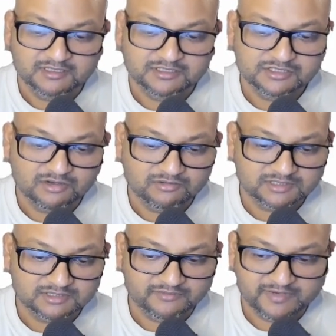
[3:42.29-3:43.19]

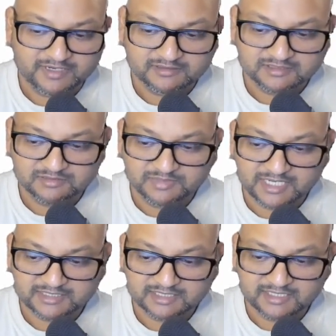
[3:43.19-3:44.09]
shows the various
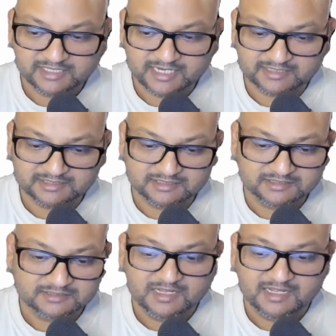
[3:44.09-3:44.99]
complexity
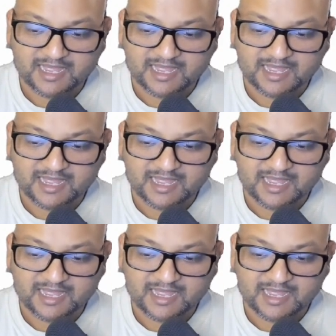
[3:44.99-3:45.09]
classes